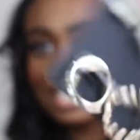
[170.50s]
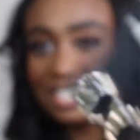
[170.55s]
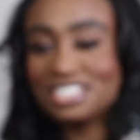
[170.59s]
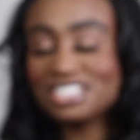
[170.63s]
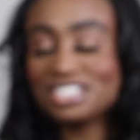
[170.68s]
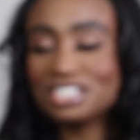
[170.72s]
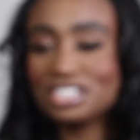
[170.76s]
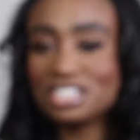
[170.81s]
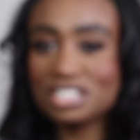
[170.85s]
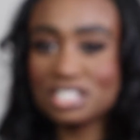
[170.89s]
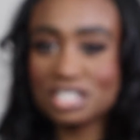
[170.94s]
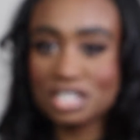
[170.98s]
These are
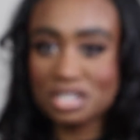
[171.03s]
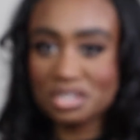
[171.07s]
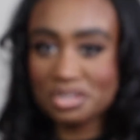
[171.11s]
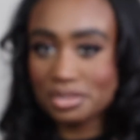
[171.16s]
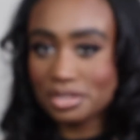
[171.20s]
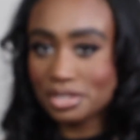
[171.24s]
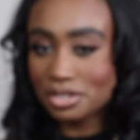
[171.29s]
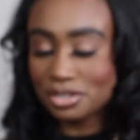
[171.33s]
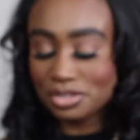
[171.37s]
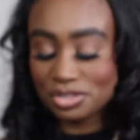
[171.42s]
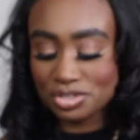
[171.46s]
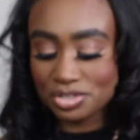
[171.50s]
just cute
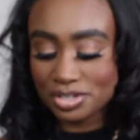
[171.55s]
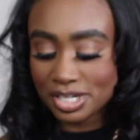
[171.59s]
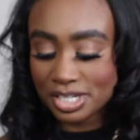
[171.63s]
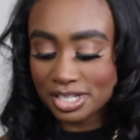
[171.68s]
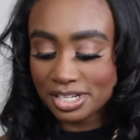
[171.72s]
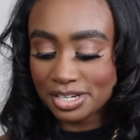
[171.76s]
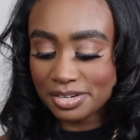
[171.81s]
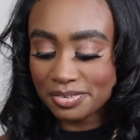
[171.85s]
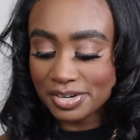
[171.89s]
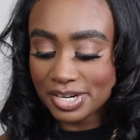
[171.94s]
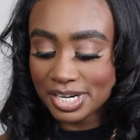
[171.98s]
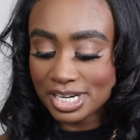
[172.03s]
little
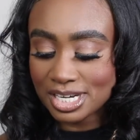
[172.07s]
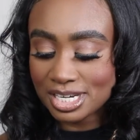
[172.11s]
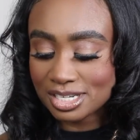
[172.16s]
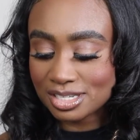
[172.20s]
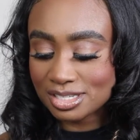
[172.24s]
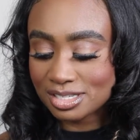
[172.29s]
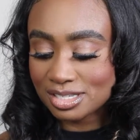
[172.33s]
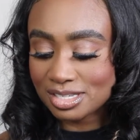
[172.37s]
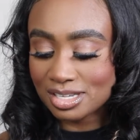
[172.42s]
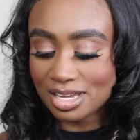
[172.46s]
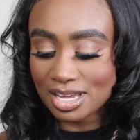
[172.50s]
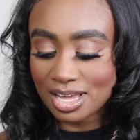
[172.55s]
trinket
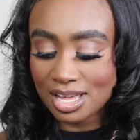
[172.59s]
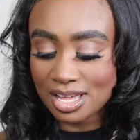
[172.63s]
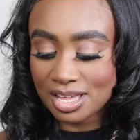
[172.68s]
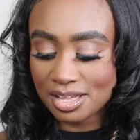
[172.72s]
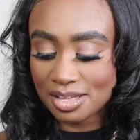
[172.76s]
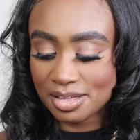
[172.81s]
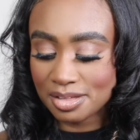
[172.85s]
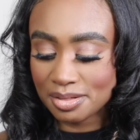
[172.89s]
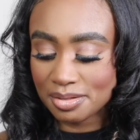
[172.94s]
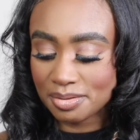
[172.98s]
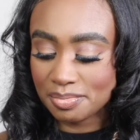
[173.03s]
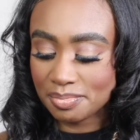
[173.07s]
rings.
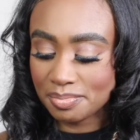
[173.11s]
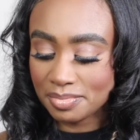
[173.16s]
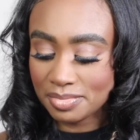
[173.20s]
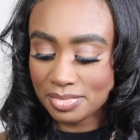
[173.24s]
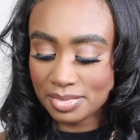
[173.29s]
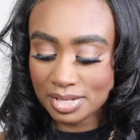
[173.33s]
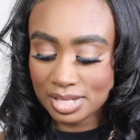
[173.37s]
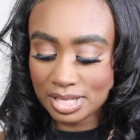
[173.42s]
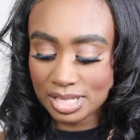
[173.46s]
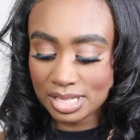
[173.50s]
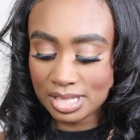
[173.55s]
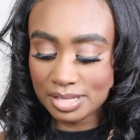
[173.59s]
Um,
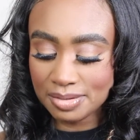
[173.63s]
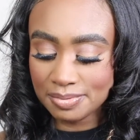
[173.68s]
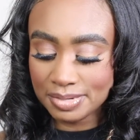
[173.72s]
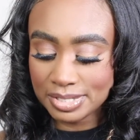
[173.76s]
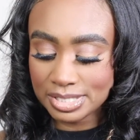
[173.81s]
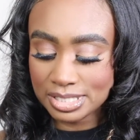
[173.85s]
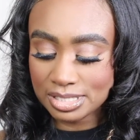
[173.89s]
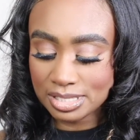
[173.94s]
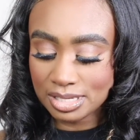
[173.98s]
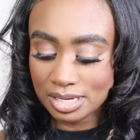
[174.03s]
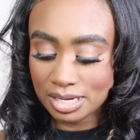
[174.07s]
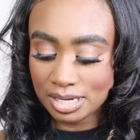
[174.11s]
let me
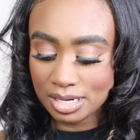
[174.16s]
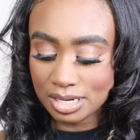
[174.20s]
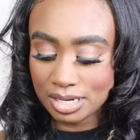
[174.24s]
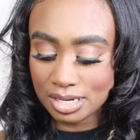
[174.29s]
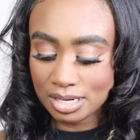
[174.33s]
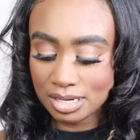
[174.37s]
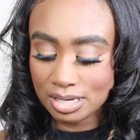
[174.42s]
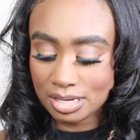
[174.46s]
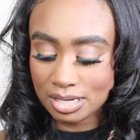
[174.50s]
see.